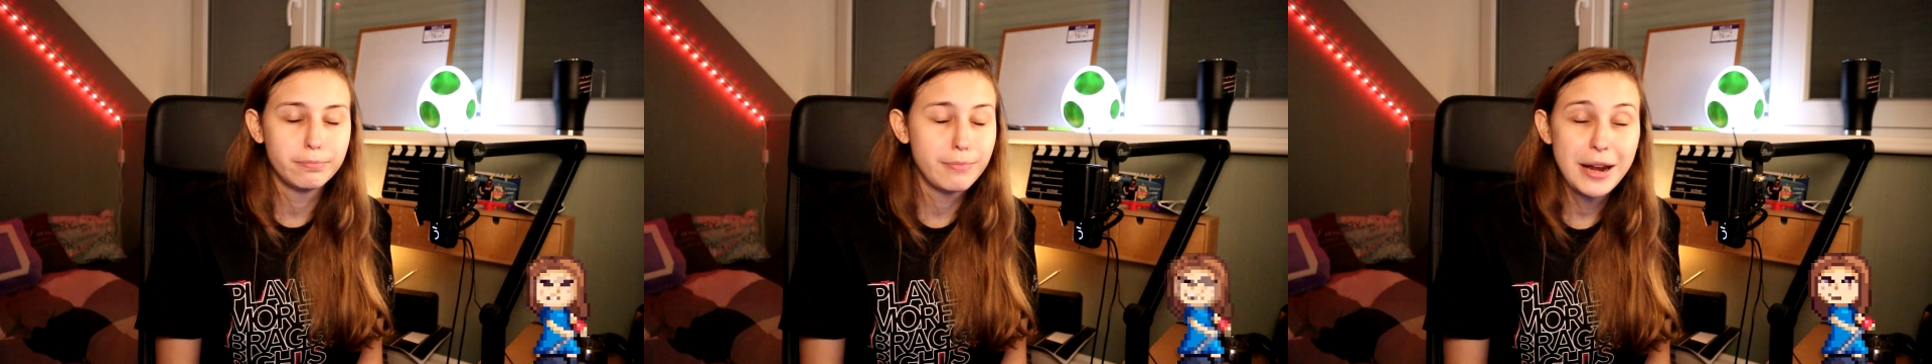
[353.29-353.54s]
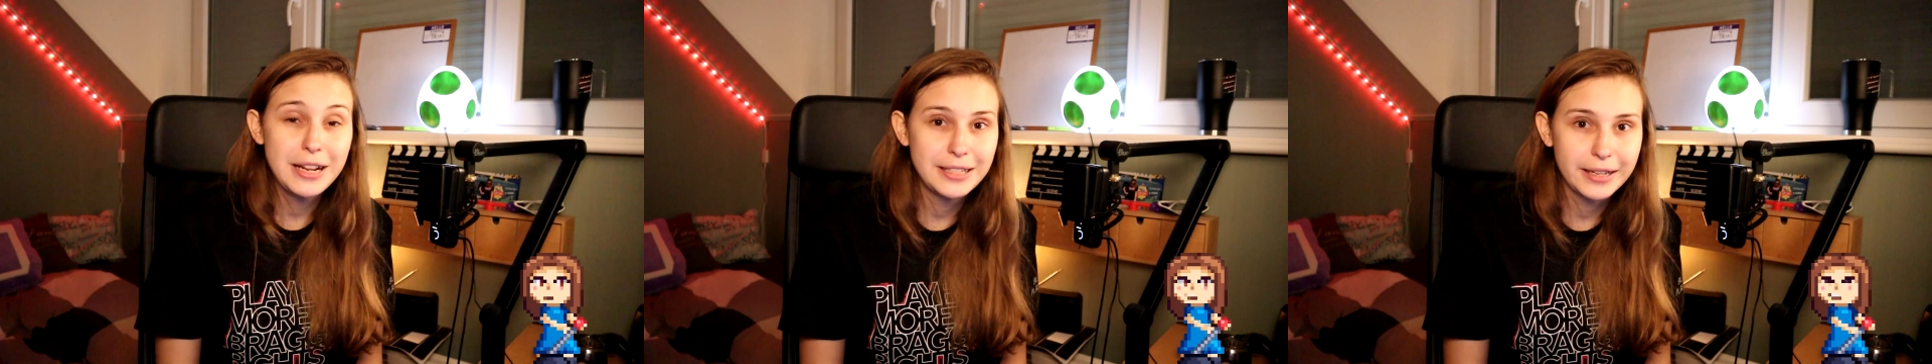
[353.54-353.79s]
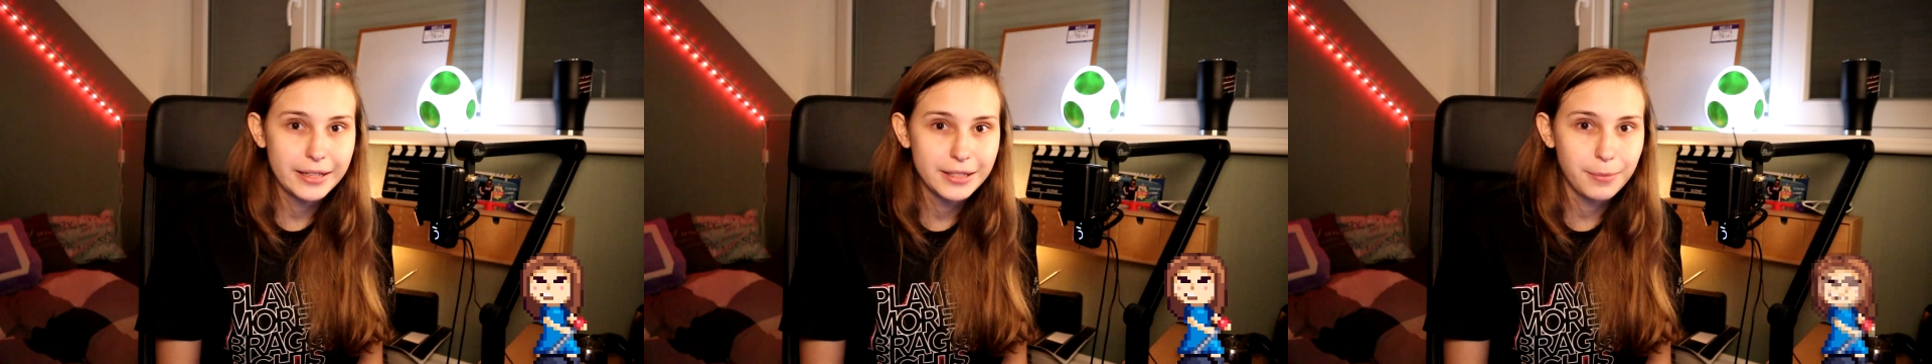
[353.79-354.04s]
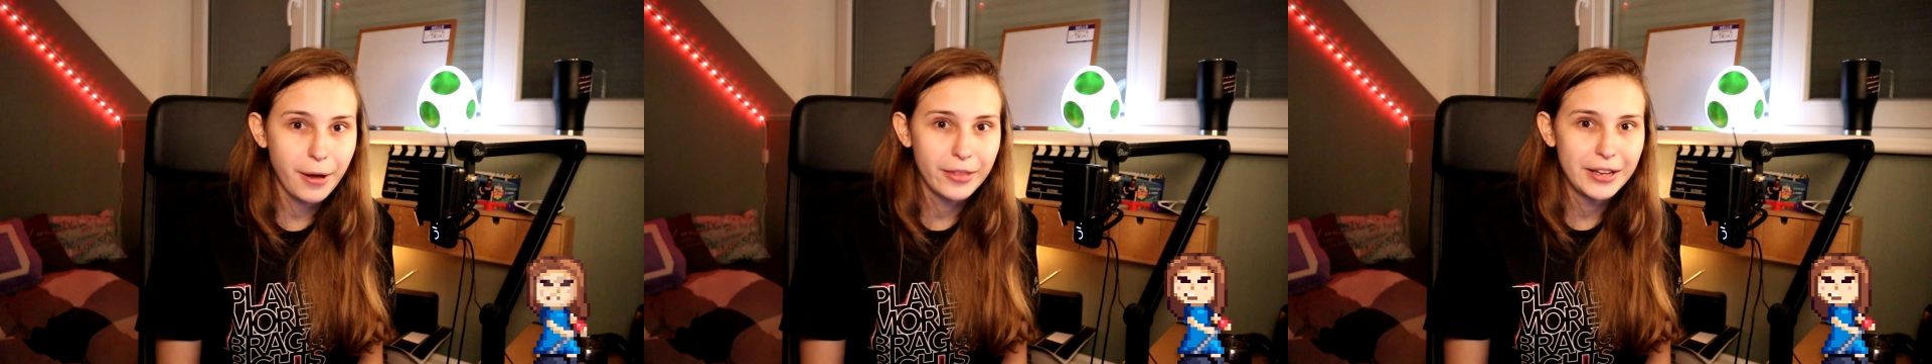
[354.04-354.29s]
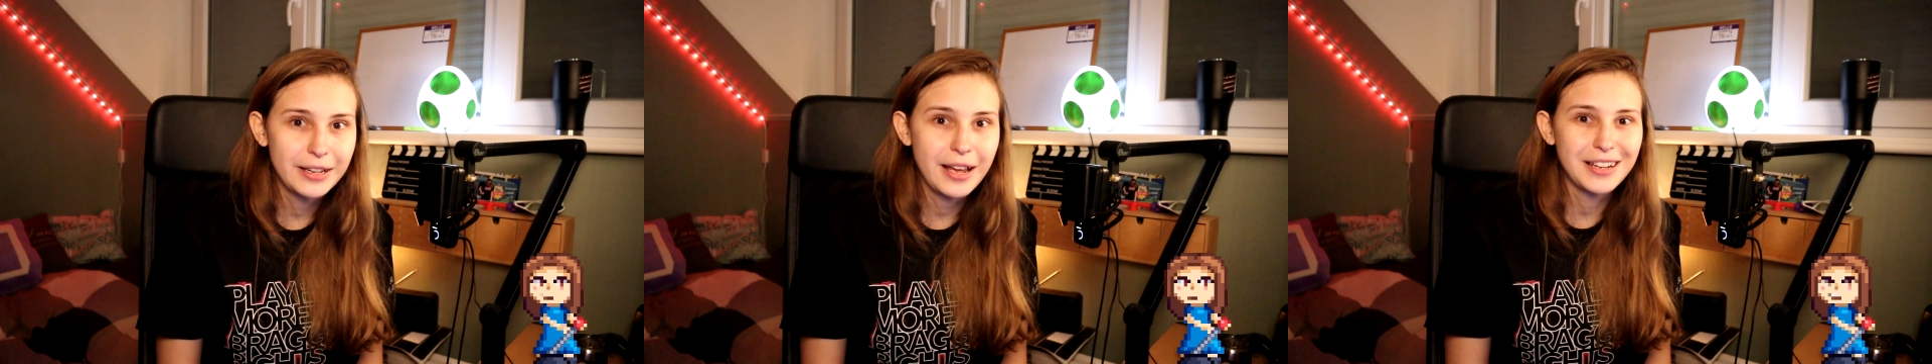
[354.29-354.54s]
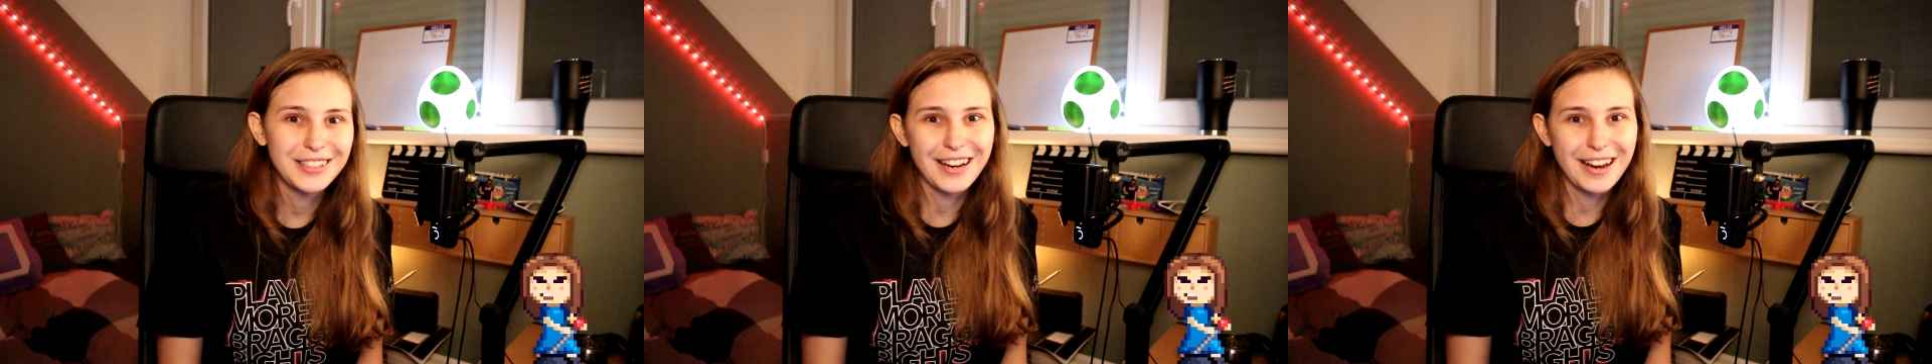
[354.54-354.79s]
many things about it
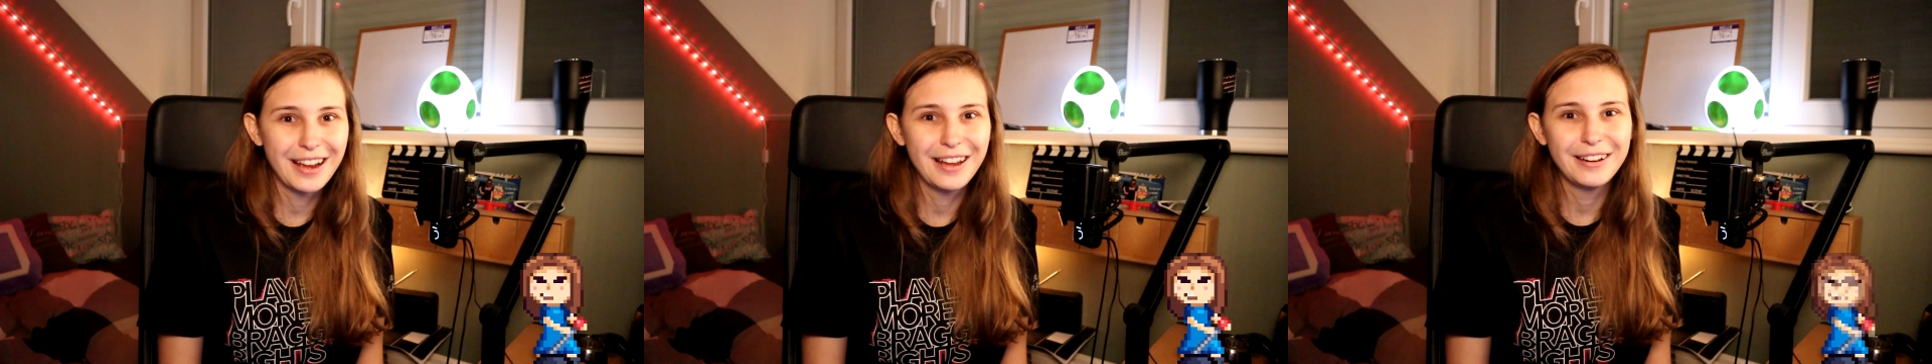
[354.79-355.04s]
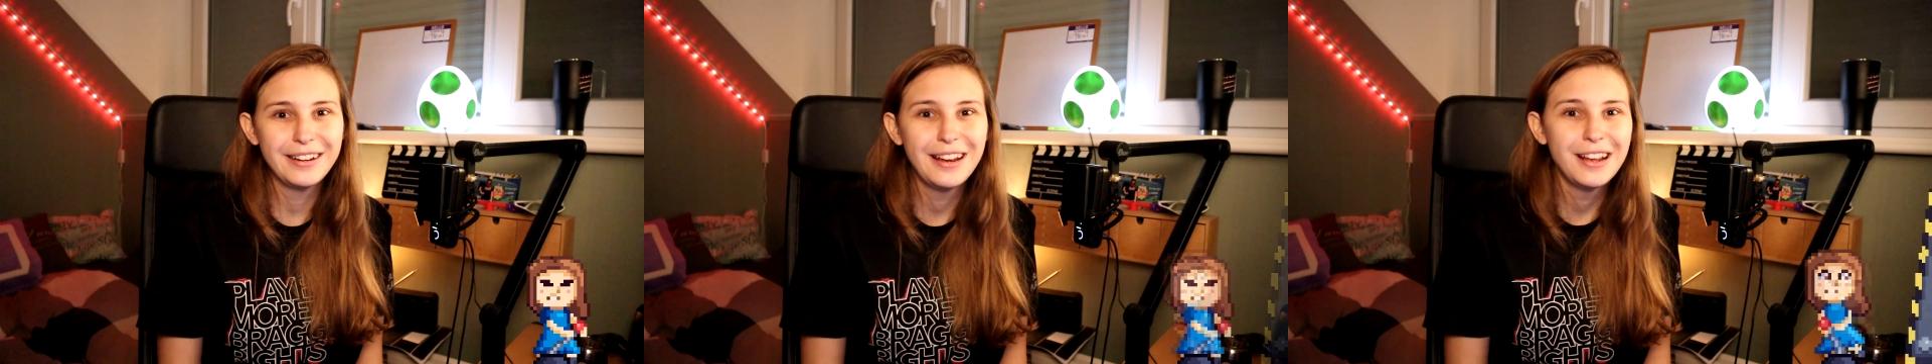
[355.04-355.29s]
as I can.